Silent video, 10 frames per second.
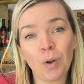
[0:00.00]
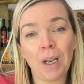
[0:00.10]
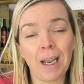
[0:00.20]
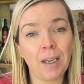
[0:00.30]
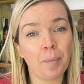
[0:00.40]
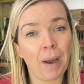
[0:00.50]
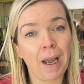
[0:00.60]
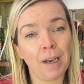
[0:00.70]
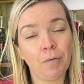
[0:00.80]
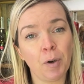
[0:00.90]
like
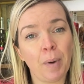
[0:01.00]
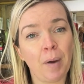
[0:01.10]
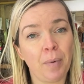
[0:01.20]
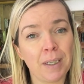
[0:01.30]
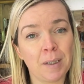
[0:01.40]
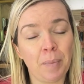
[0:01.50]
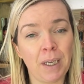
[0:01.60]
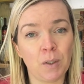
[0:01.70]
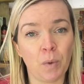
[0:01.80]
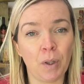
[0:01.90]
my rhubarb
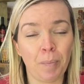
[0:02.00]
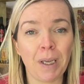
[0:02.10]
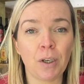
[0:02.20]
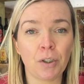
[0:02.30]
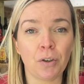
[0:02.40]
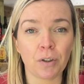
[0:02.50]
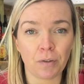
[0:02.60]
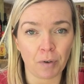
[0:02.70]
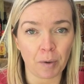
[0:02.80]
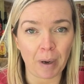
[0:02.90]
recipes with big chunks
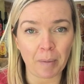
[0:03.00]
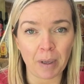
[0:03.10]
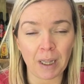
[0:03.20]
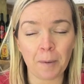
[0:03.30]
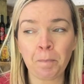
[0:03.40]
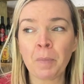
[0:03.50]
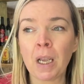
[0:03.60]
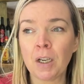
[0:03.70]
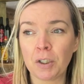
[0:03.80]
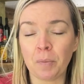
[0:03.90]
of rhubarb in them.
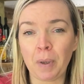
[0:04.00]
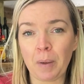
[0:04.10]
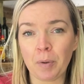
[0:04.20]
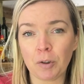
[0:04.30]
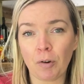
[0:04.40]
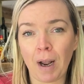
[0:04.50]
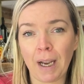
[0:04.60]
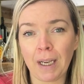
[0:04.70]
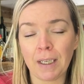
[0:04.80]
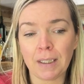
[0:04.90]
Some people try
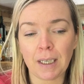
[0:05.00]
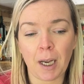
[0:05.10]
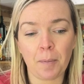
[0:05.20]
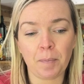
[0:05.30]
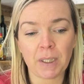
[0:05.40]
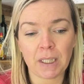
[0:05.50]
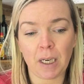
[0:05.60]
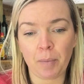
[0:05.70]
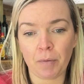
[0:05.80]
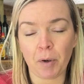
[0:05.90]
and
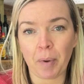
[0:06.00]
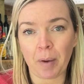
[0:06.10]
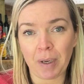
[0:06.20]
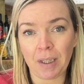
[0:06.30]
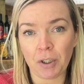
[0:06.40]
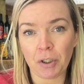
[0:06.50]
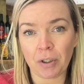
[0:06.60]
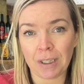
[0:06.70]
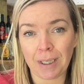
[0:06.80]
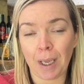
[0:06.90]
steep the rhubarb in the
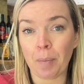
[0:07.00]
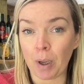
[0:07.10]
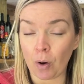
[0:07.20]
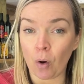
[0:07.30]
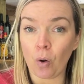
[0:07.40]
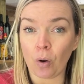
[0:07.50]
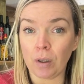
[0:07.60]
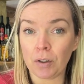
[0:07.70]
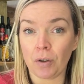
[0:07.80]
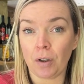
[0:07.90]
sugar to keep it whole
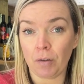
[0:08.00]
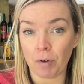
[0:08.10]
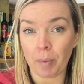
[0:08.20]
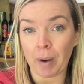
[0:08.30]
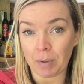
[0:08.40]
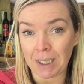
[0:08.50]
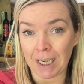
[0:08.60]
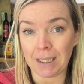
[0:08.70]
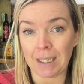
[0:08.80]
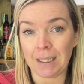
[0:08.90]
so that the rhubarb
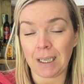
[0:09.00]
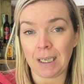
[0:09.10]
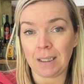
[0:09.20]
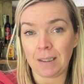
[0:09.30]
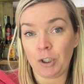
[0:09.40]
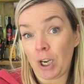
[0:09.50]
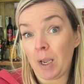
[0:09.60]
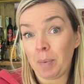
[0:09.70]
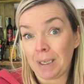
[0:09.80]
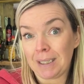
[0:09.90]
retains its
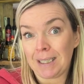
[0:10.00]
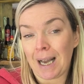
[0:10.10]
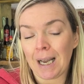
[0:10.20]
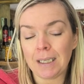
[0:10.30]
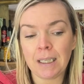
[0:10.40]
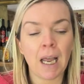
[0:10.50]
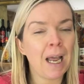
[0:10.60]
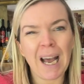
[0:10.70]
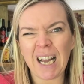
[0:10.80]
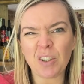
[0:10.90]
shape and its size.
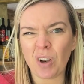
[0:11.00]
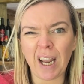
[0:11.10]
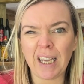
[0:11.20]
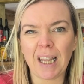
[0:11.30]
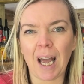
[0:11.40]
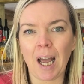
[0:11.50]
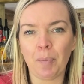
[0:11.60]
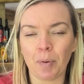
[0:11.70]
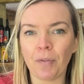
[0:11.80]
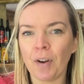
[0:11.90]
I don't like that. I
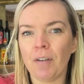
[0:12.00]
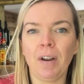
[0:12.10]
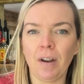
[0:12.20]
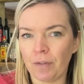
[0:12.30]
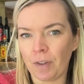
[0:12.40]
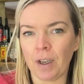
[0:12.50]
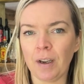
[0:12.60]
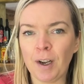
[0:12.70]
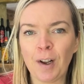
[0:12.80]
prefer it of the